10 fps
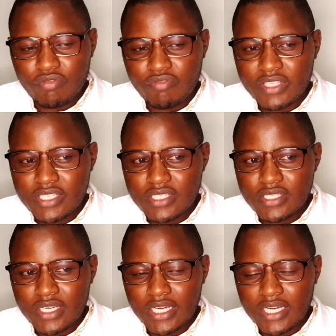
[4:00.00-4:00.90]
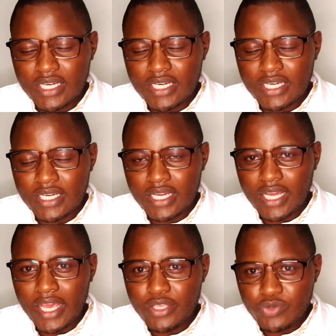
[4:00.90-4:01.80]
of these
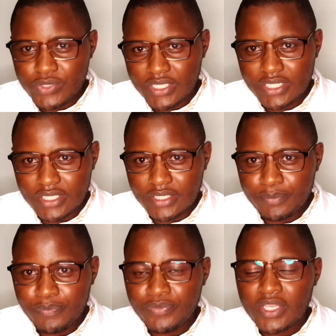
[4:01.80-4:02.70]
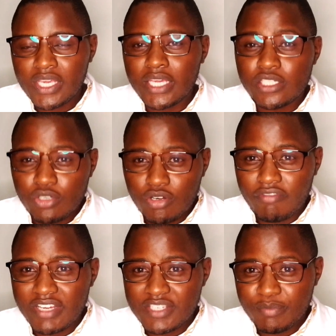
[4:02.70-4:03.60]
IUCD, it
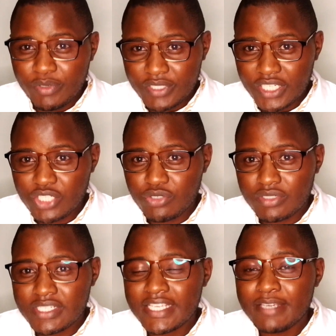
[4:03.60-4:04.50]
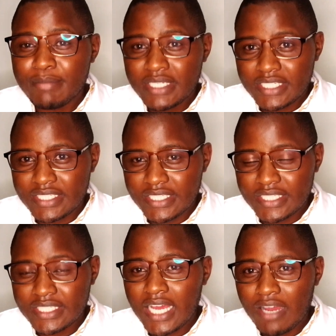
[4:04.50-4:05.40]
offers protection
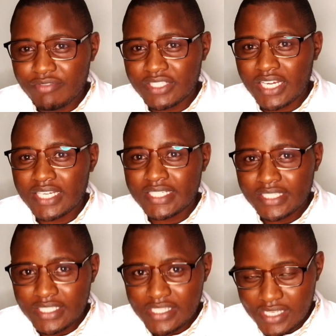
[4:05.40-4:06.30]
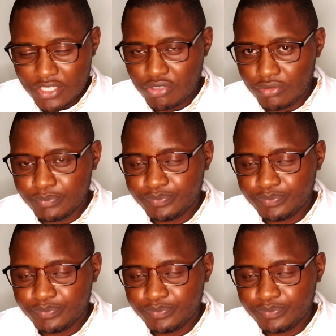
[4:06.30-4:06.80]
immediately after insertion.